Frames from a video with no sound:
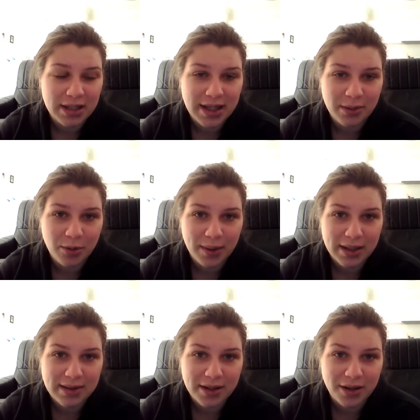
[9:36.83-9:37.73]
but yeah, 10
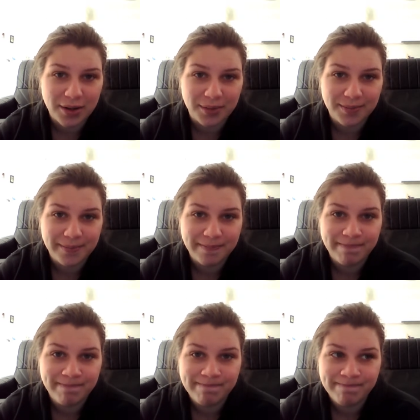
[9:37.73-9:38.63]
more weeks to go
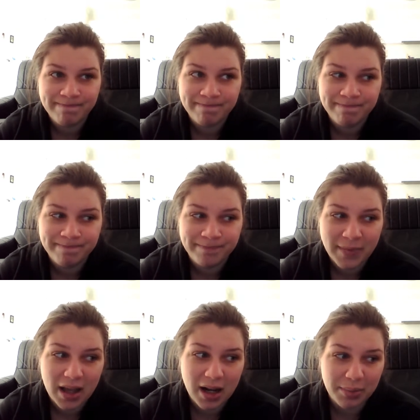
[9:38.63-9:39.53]

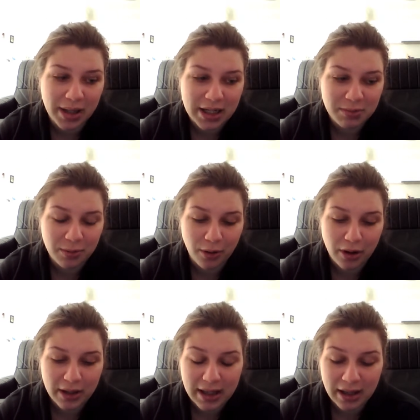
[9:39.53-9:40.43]
and I plan to be
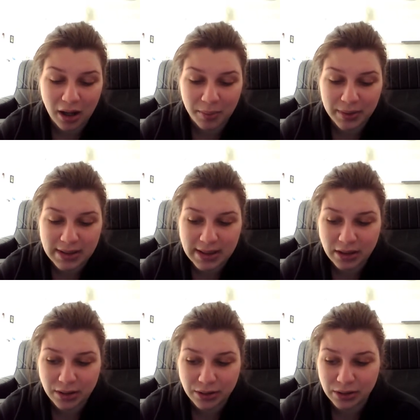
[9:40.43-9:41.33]
working up
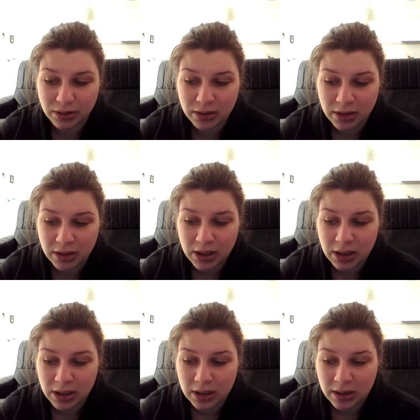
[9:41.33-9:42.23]
until
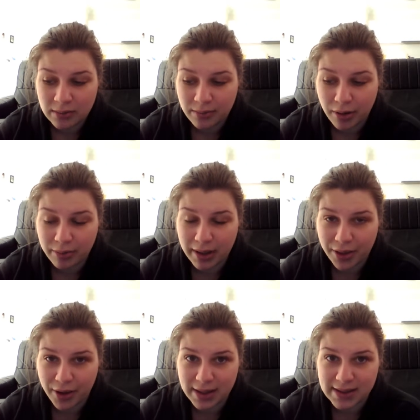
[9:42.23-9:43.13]

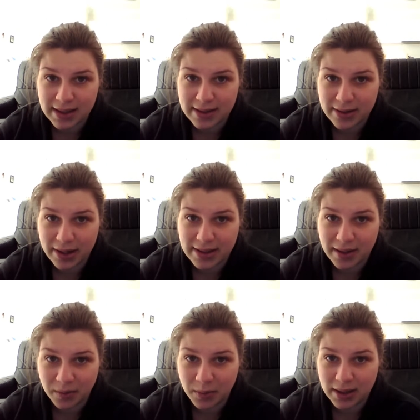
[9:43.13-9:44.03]
probably 36,
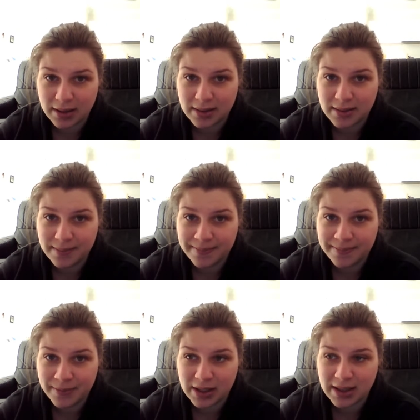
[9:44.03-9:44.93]
37 weeks
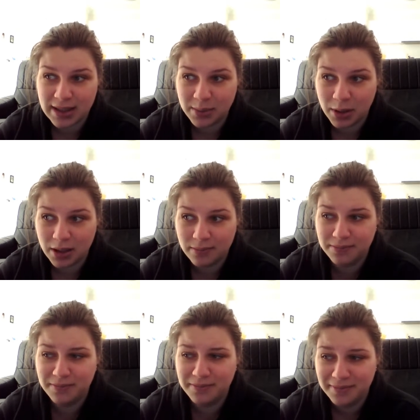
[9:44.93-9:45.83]
because I need the
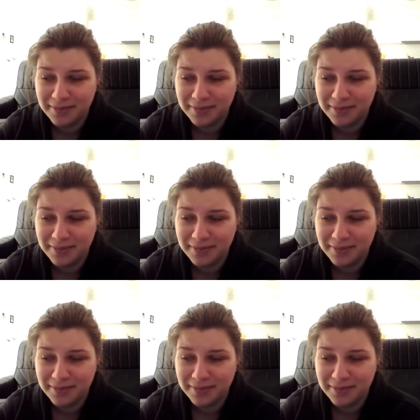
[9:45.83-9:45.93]
money.